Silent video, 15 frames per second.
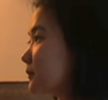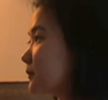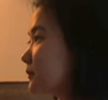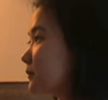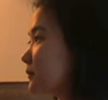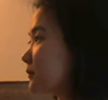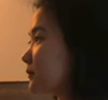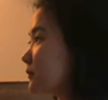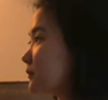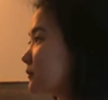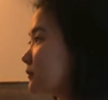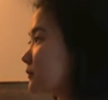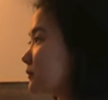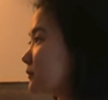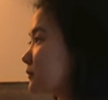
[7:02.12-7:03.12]

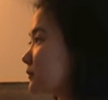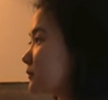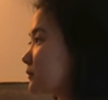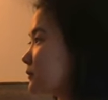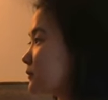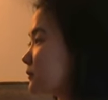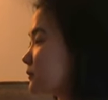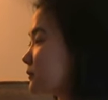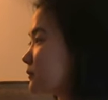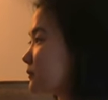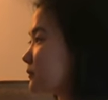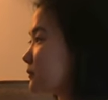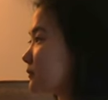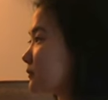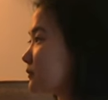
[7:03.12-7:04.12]

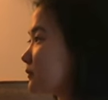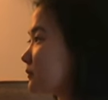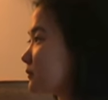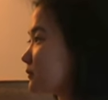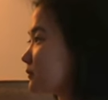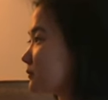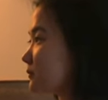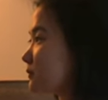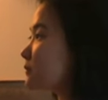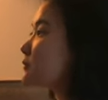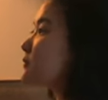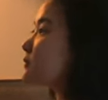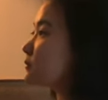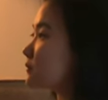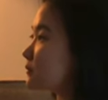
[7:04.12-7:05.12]

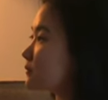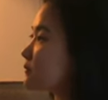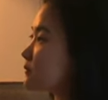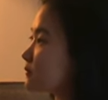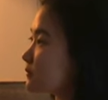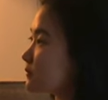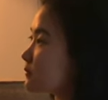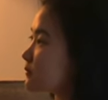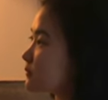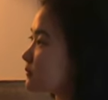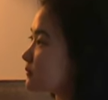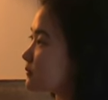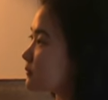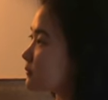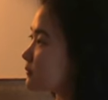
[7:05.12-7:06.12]

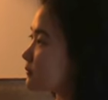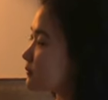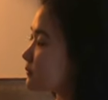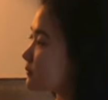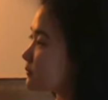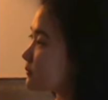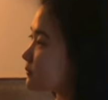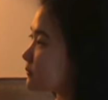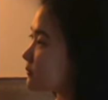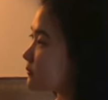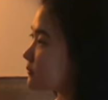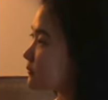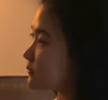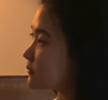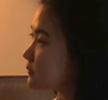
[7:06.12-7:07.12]

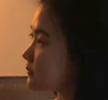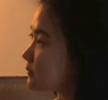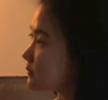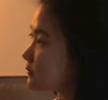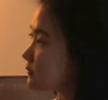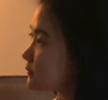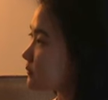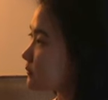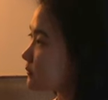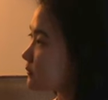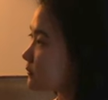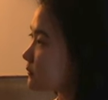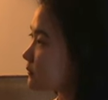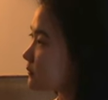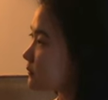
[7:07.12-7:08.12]

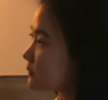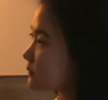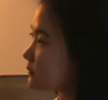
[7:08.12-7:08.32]
[no speech]